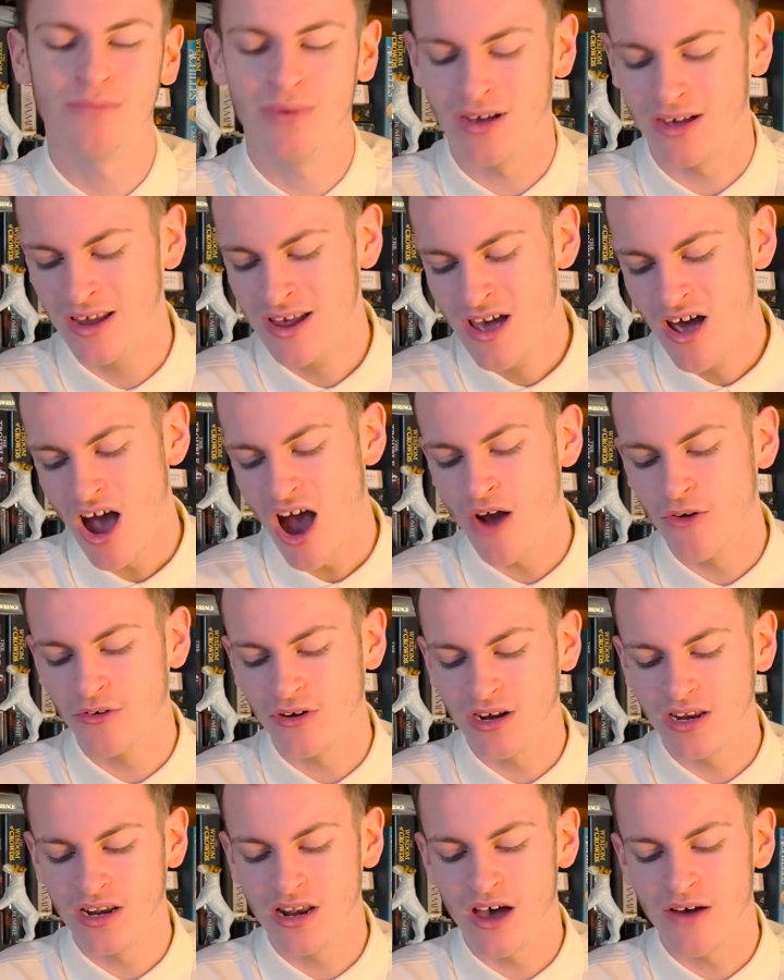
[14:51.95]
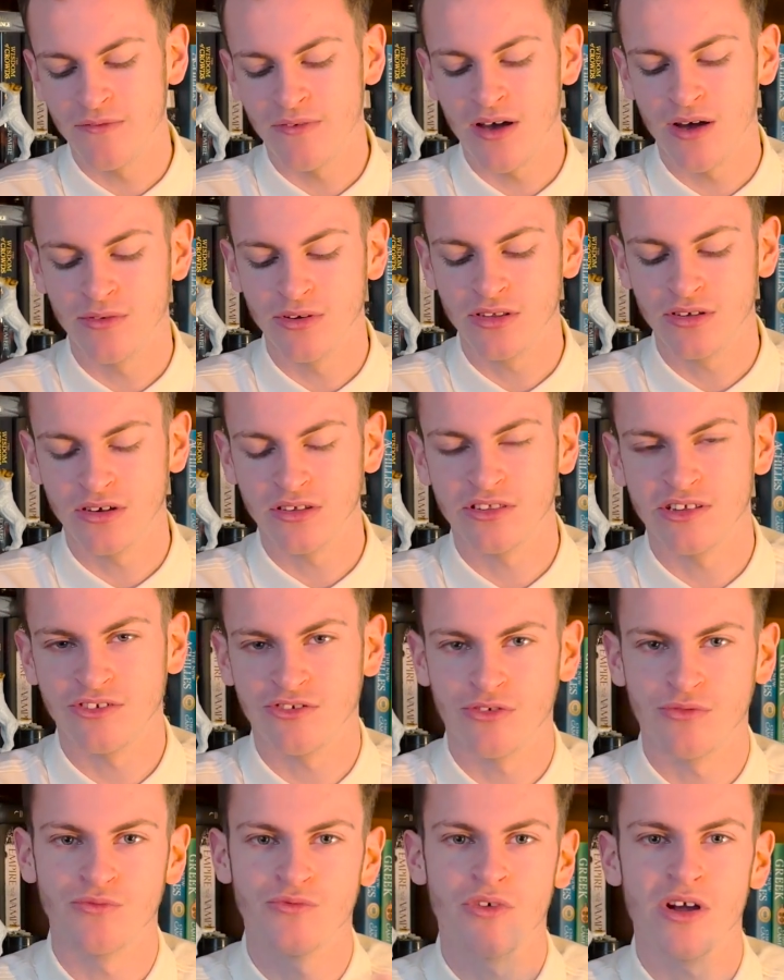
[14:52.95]
But I really love how he's got such
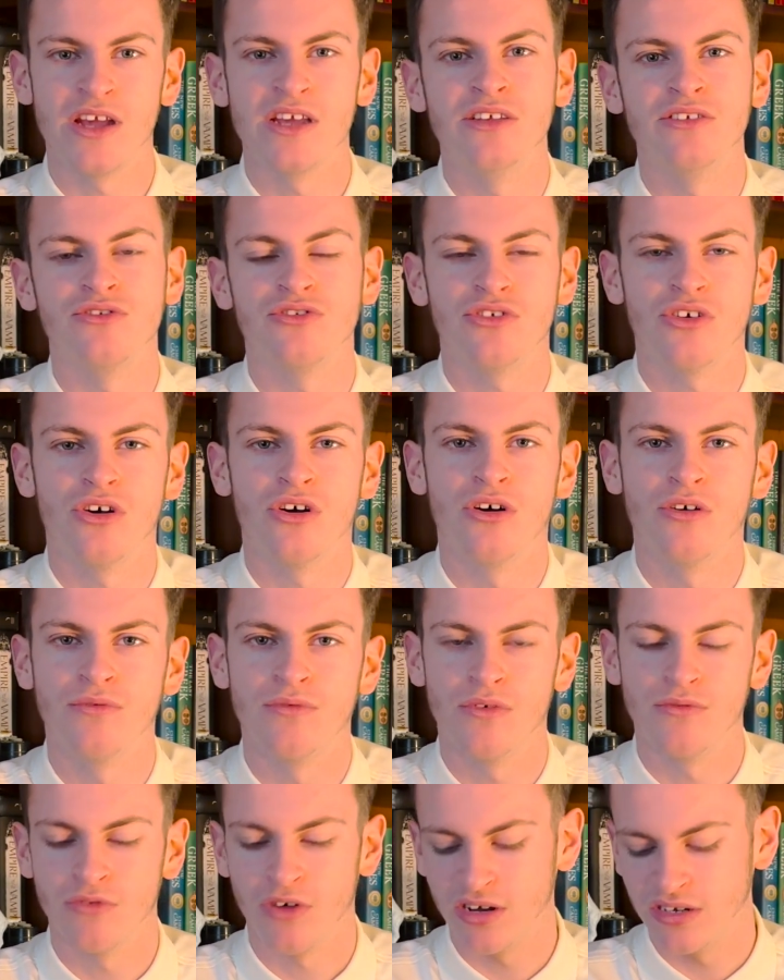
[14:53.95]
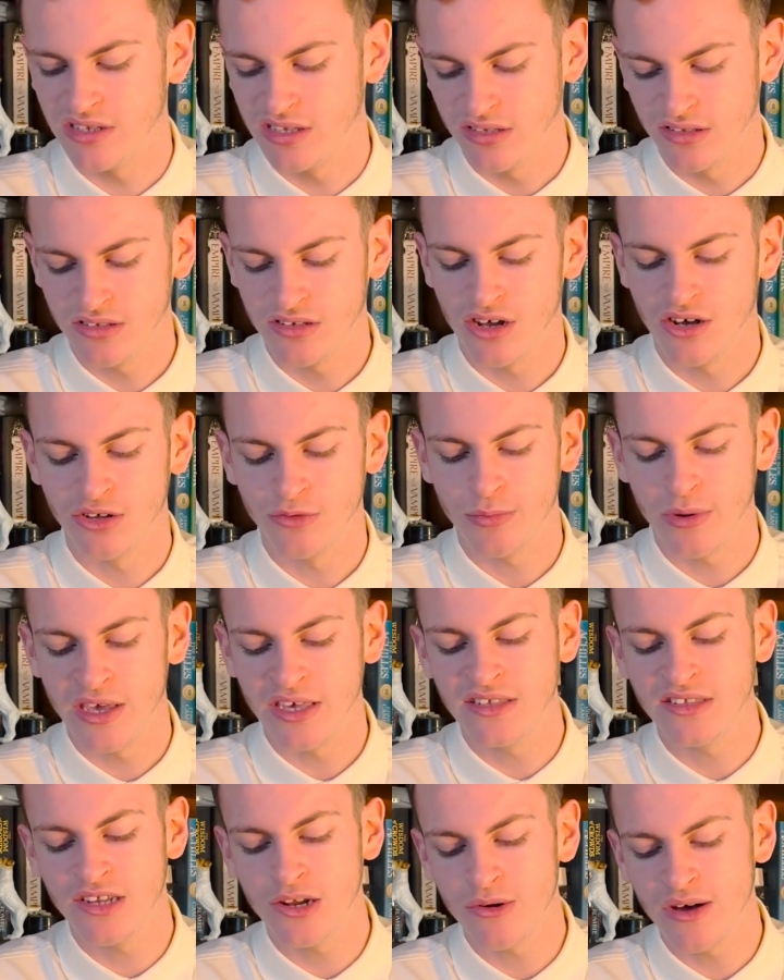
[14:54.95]
a range of writing styles, but he
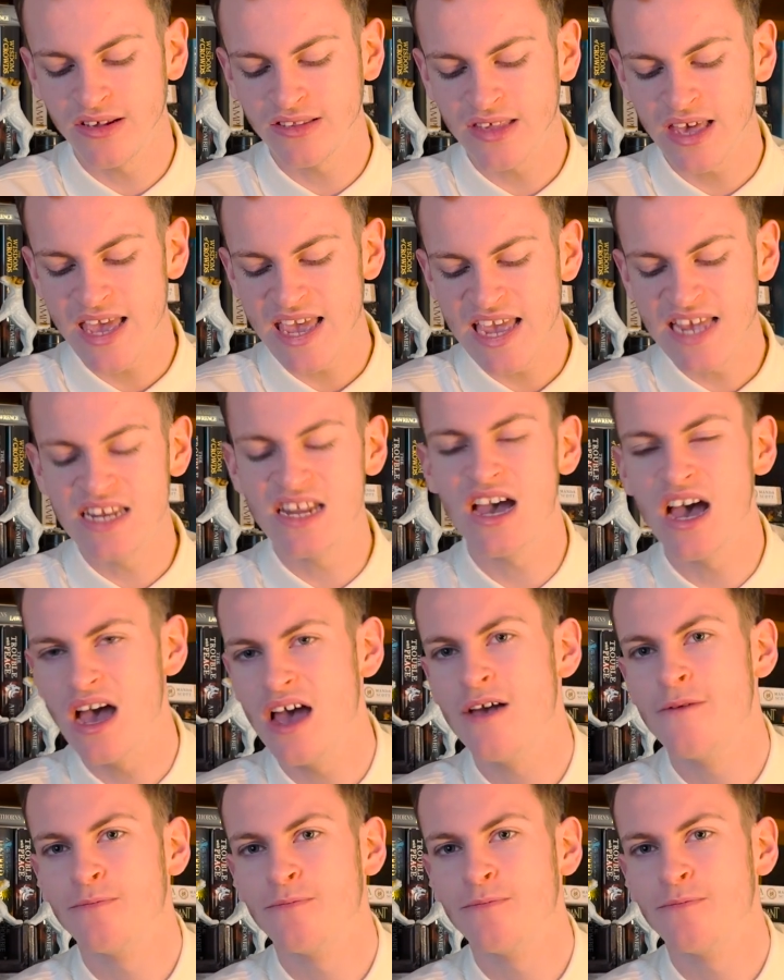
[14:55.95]
still has that inner